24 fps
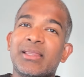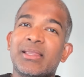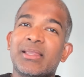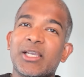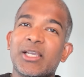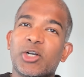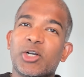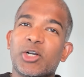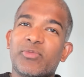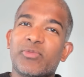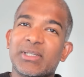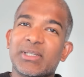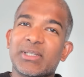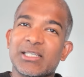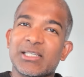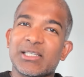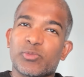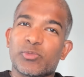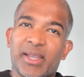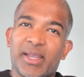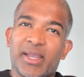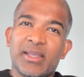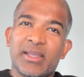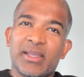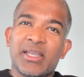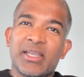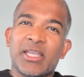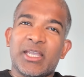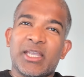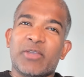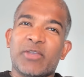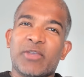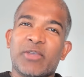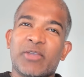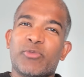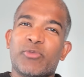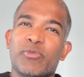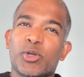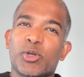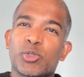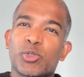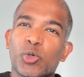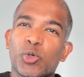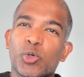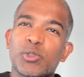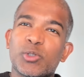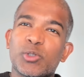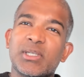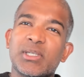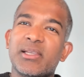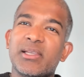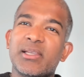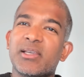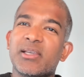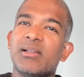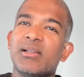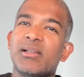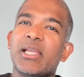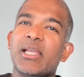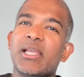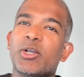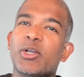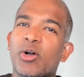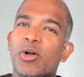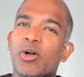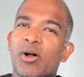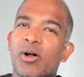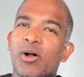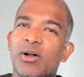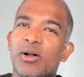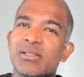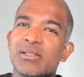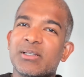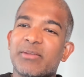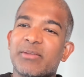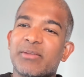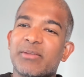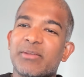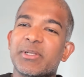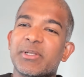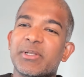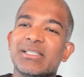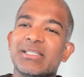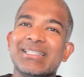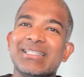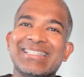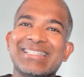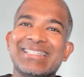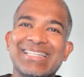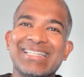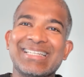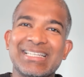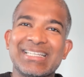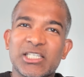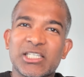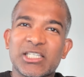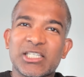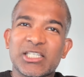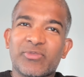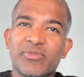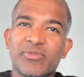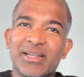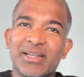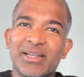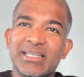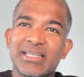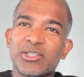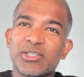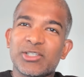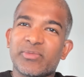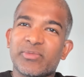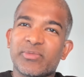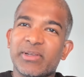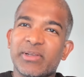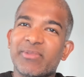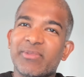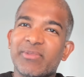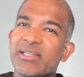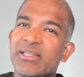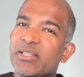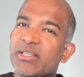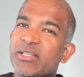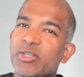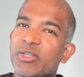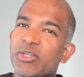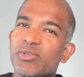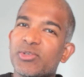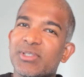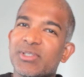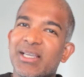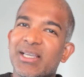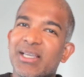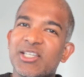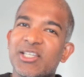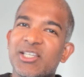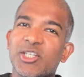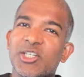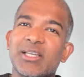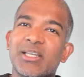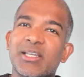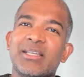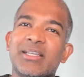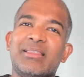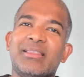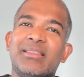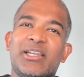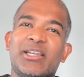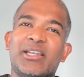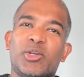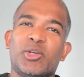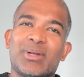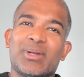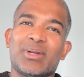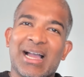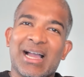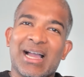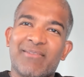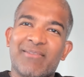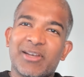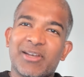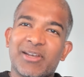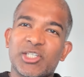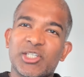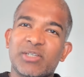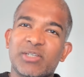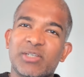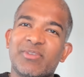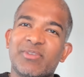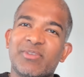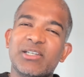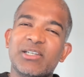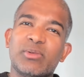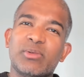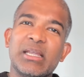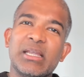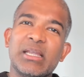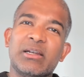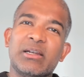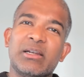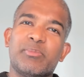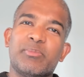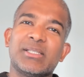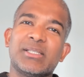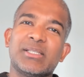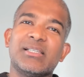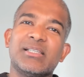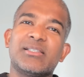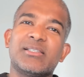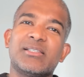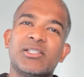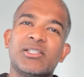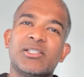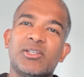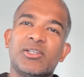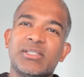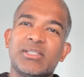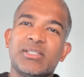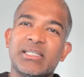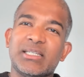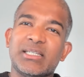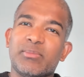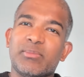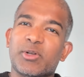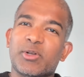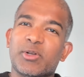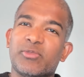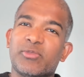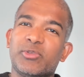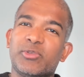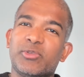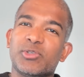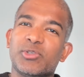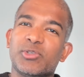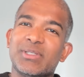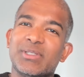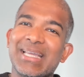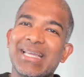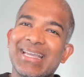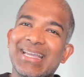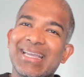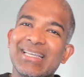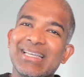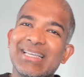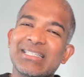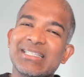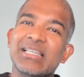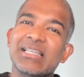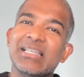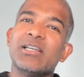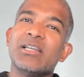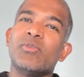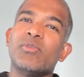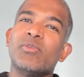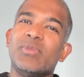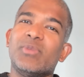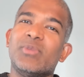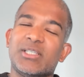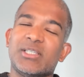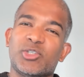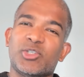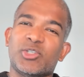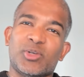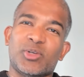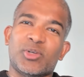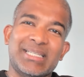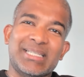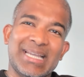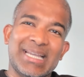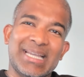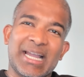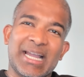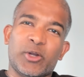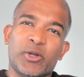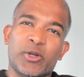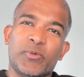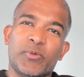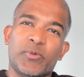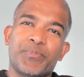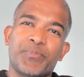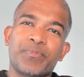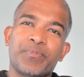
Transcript: Think of it this way. If your total yearly COGS represents 365 days of inventory usage, then your average inventory represents a certain number of those days, which is your DIO.